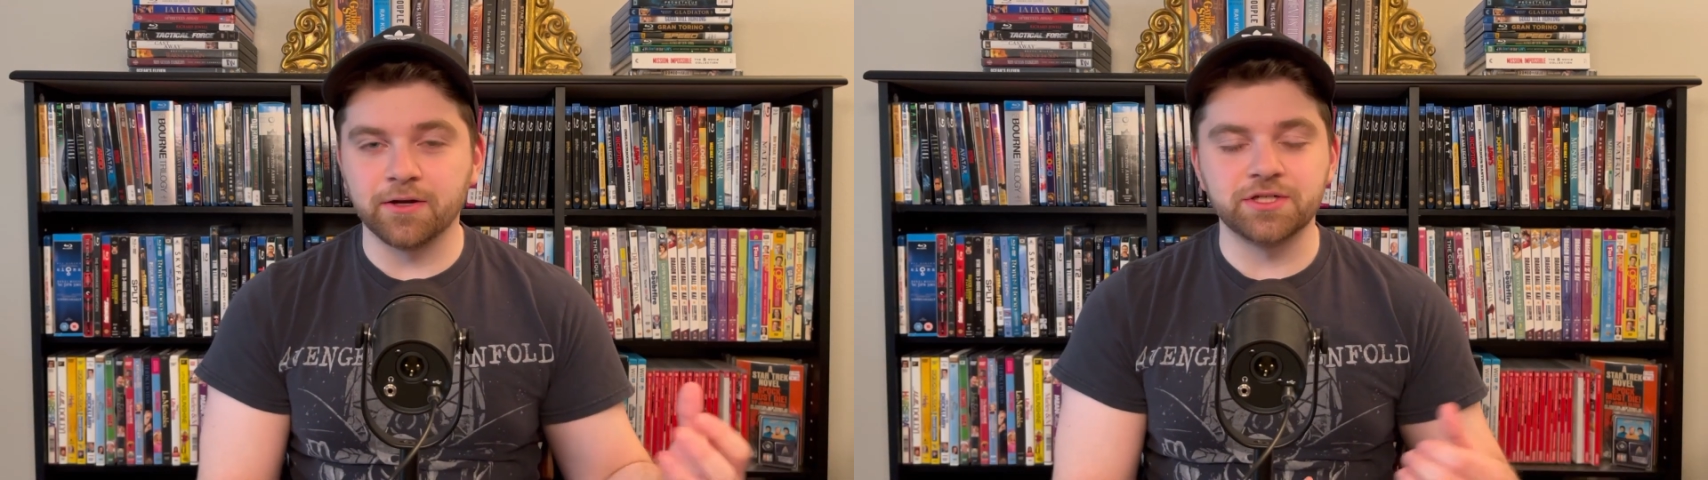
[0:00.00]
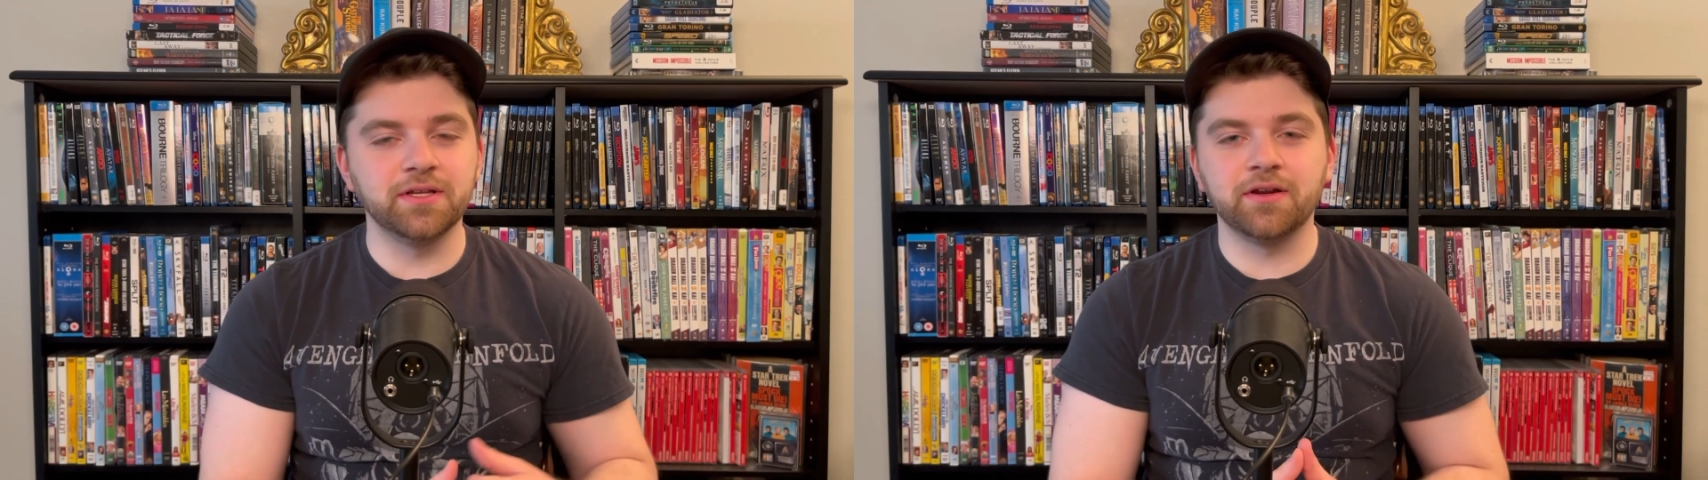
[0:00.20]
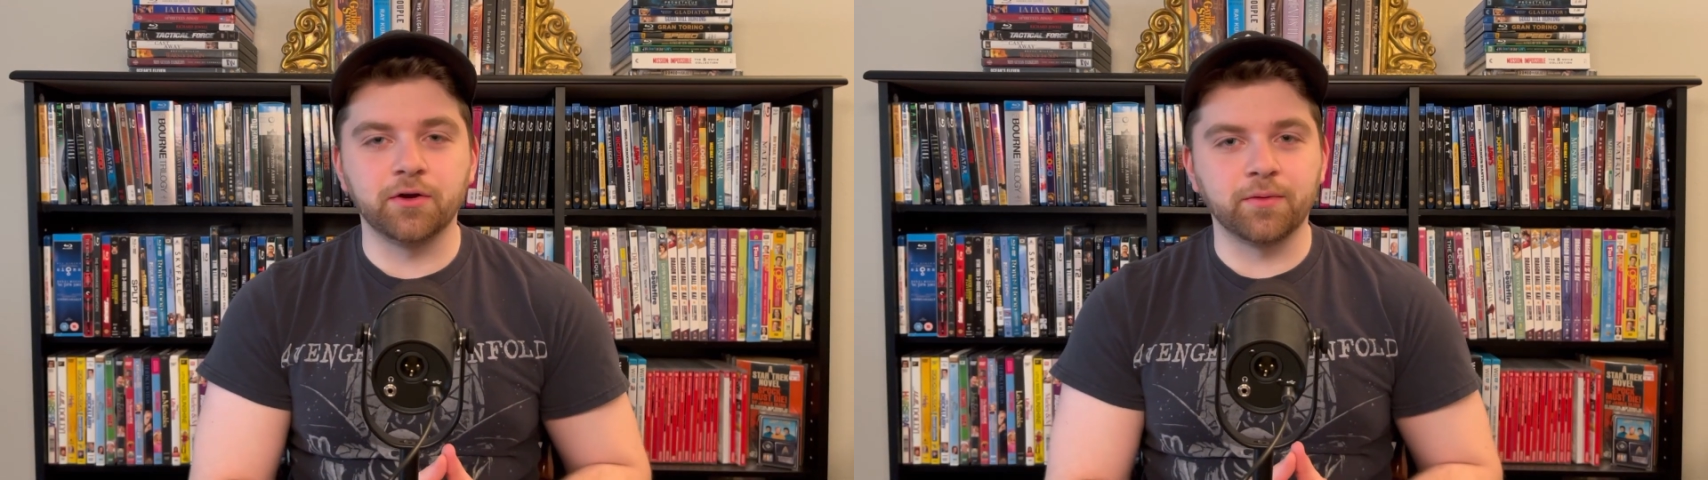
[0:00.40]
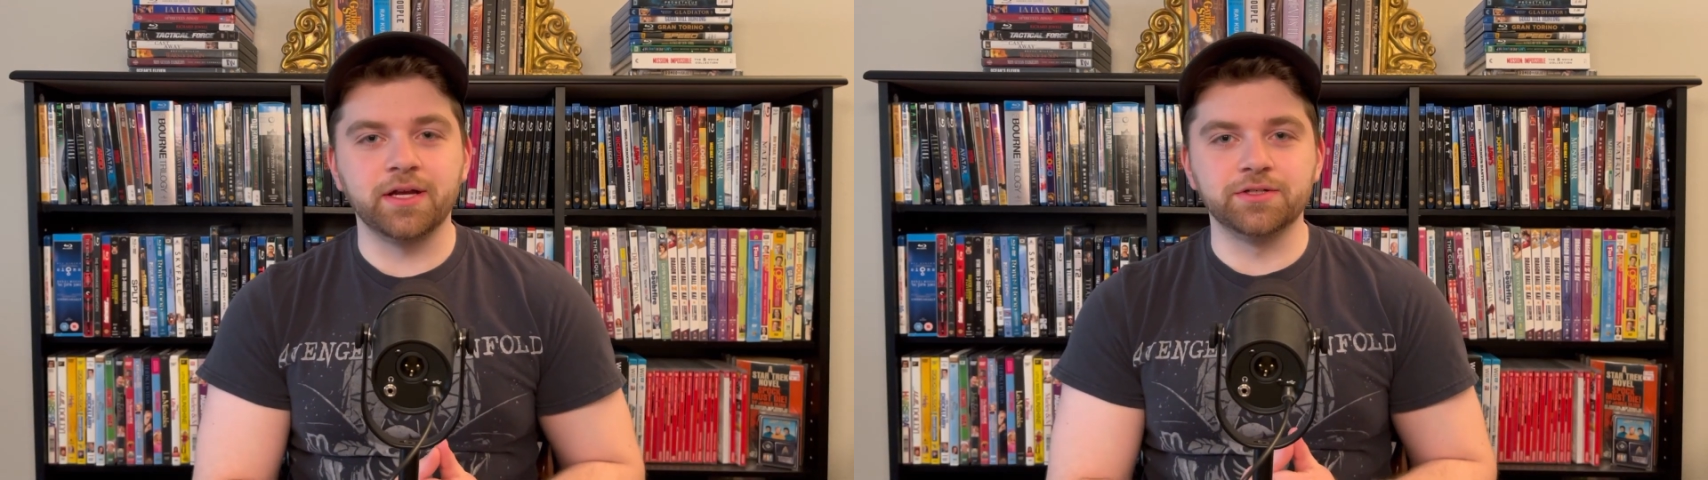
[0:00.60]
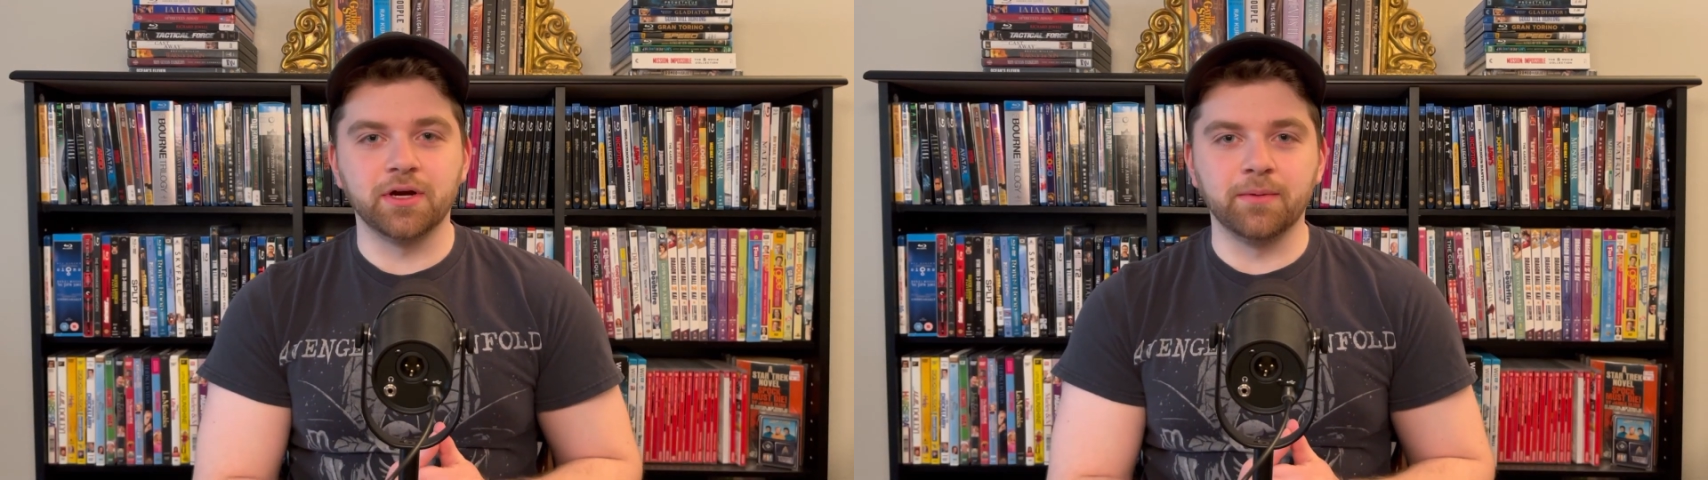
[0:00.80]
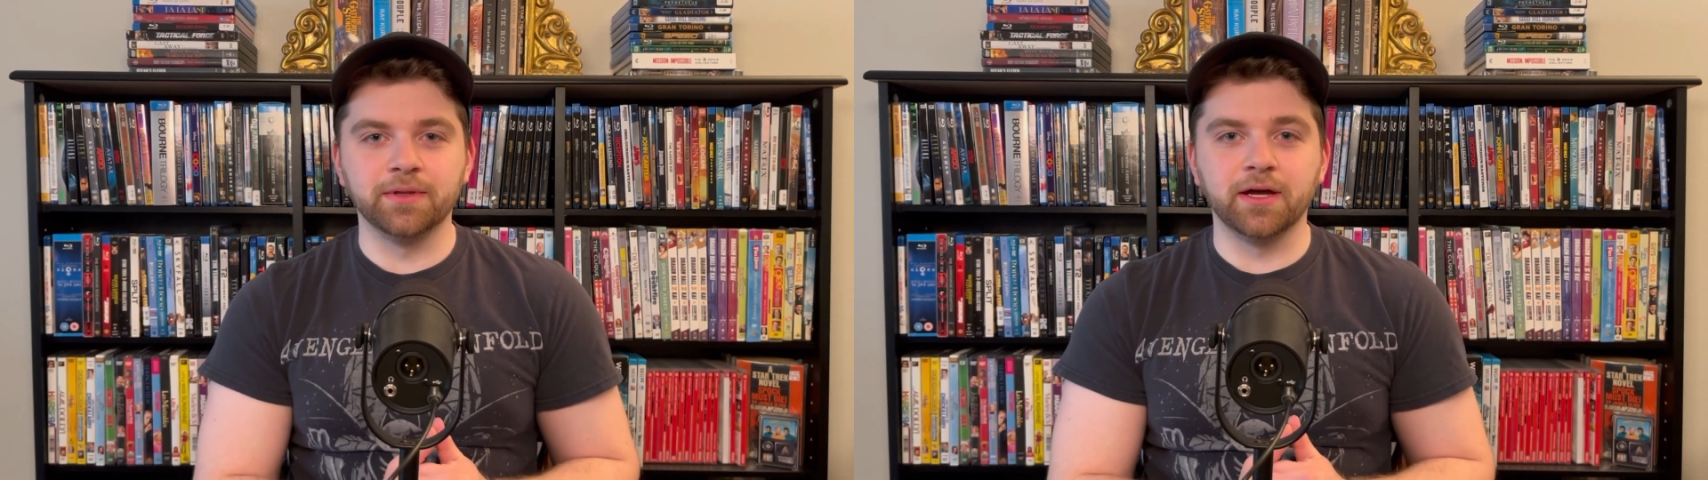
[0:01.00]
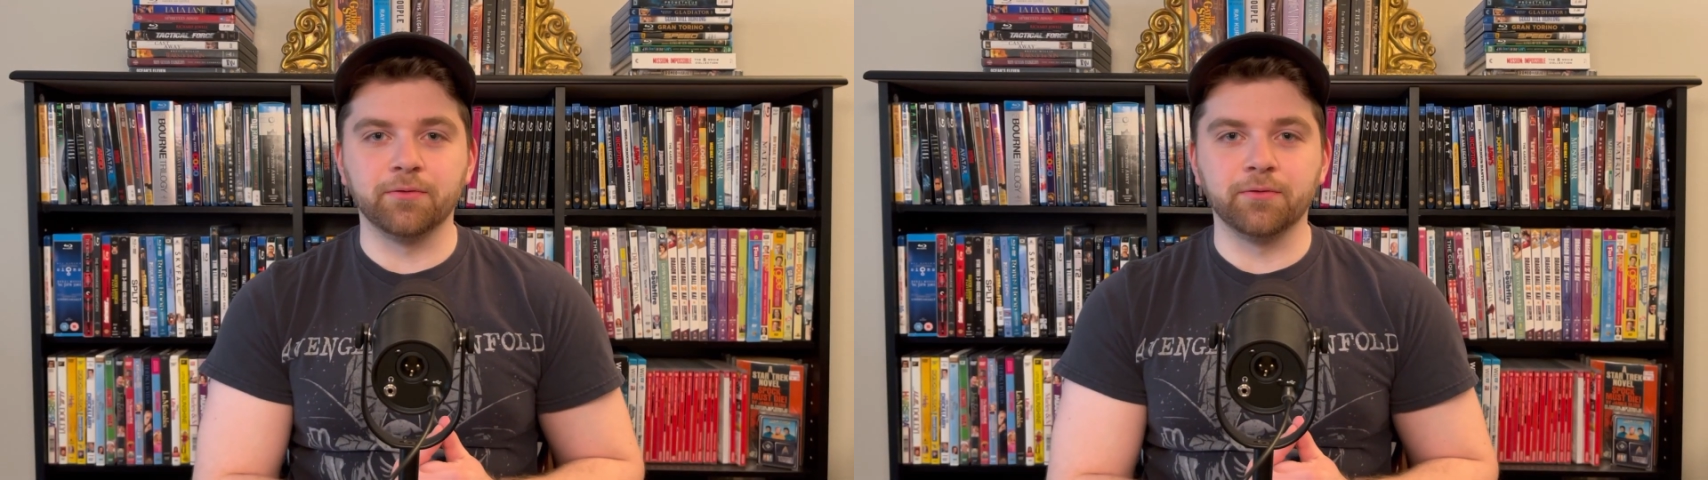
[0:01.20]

She did a great job in that